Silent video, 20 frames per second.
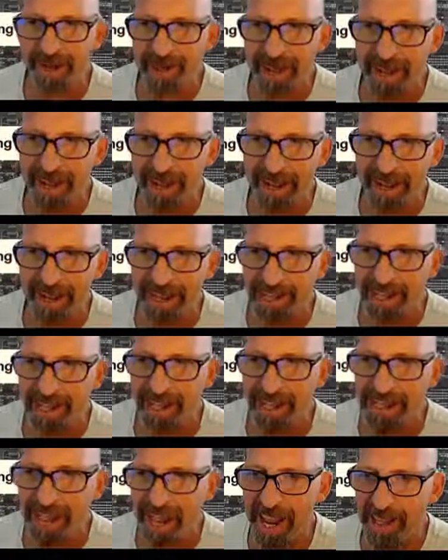Yeah,
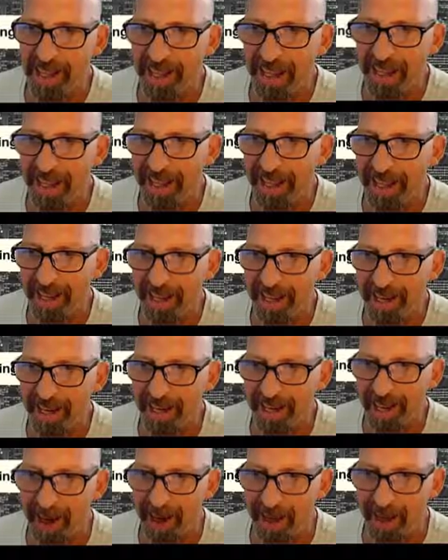let's take that
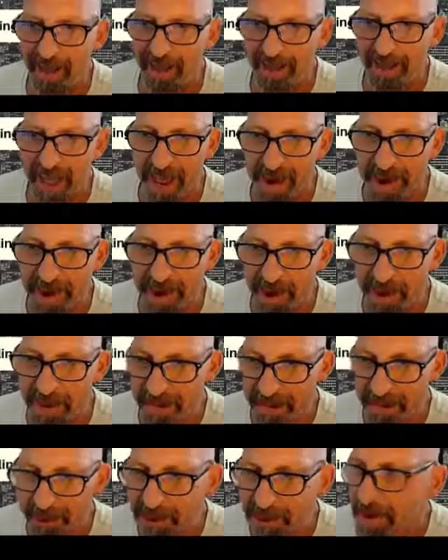on that note
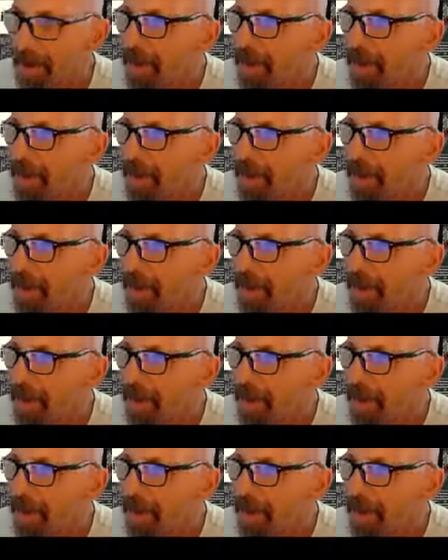here.